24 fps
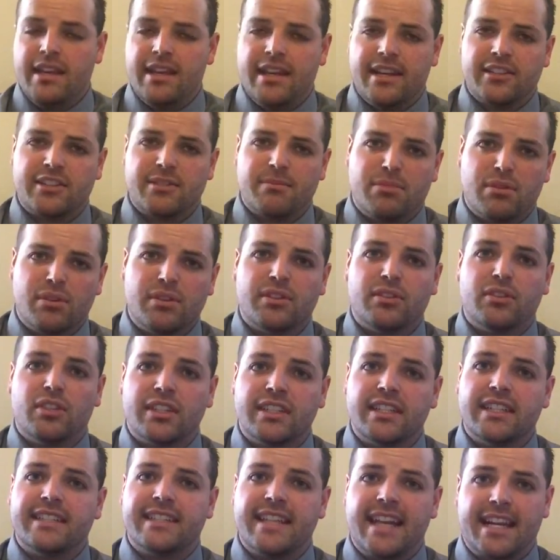Now it's important to look
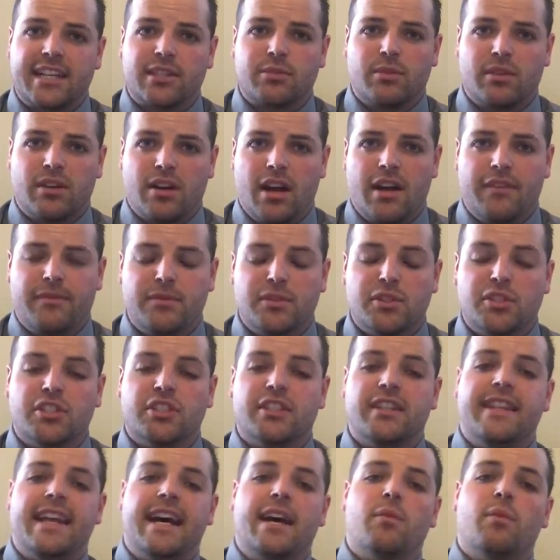at taxware often,
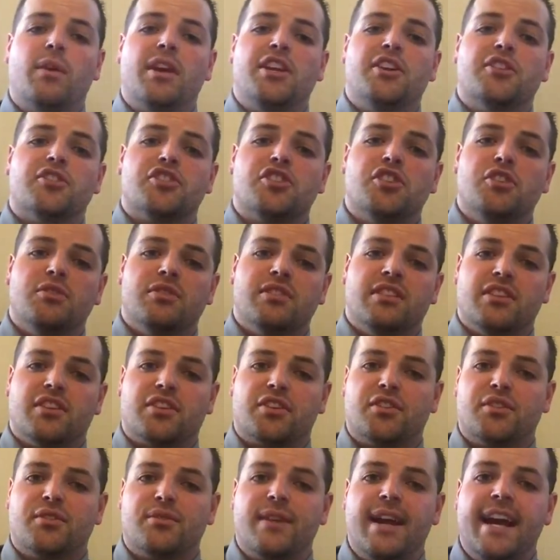that way you're choosing the
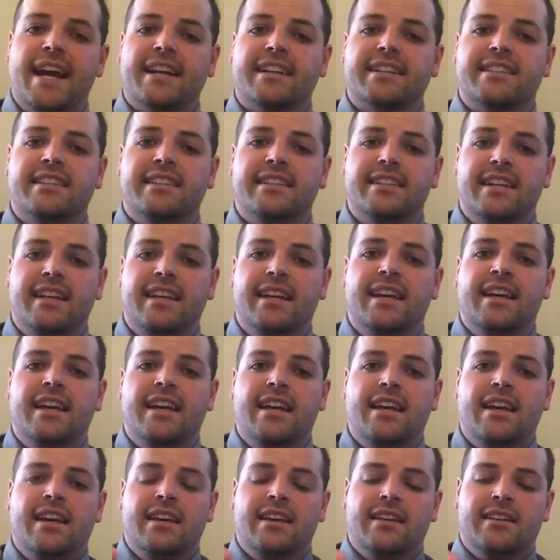correct
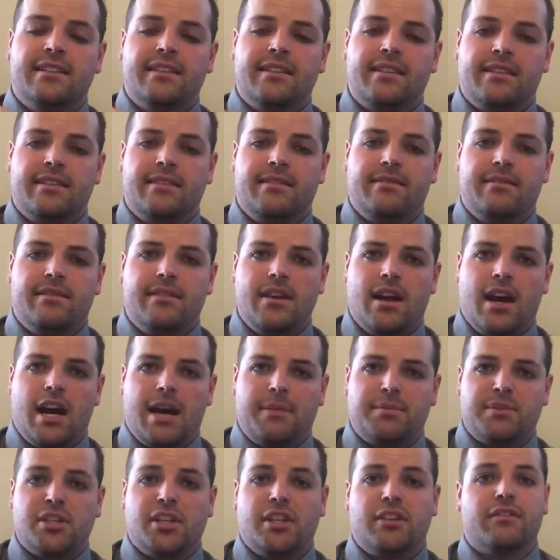
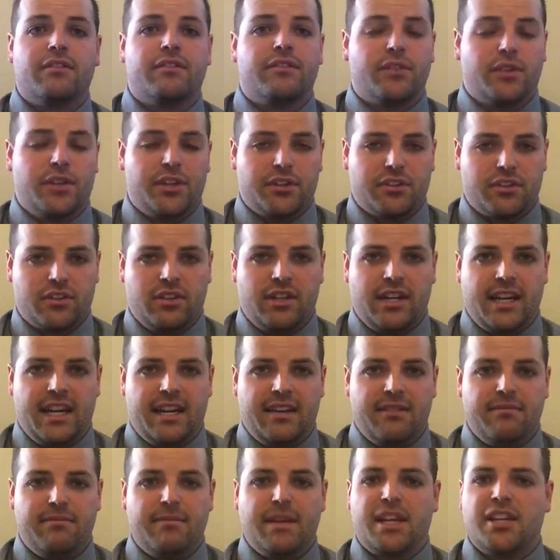option for your
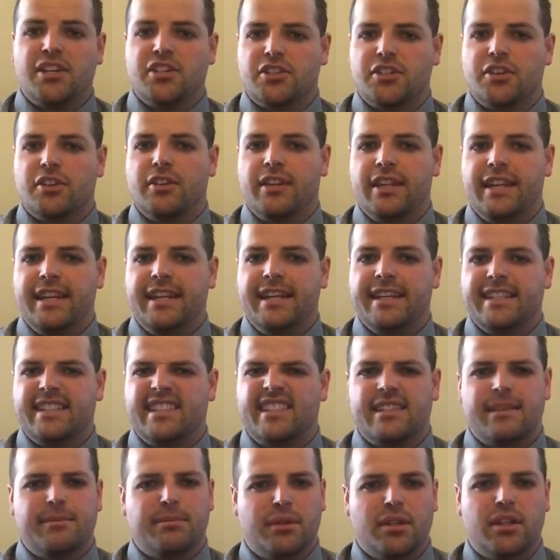client, making sure that it's
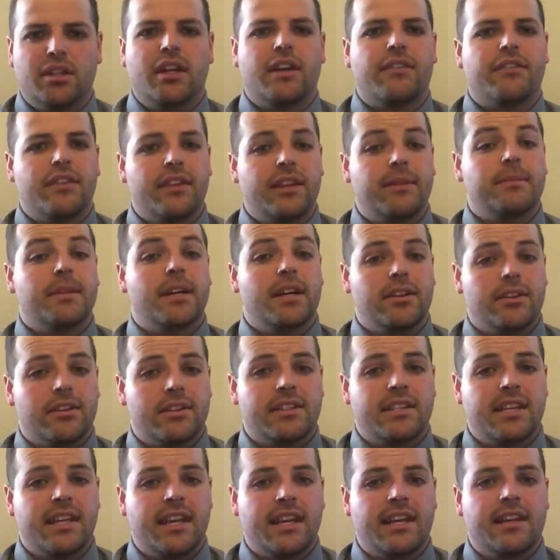simple enough for them to
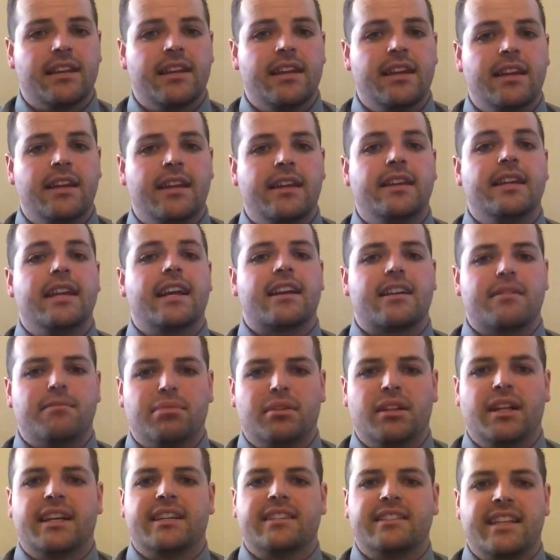understand, yet
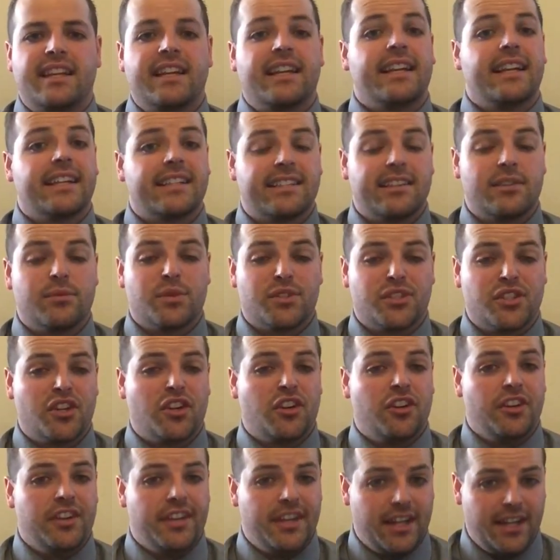complex that it gets the
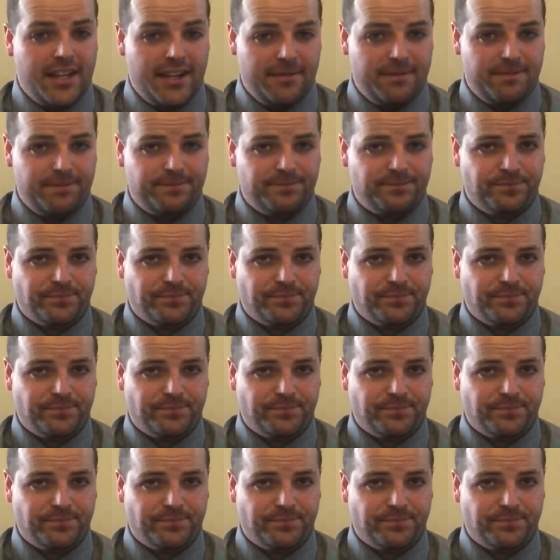return done.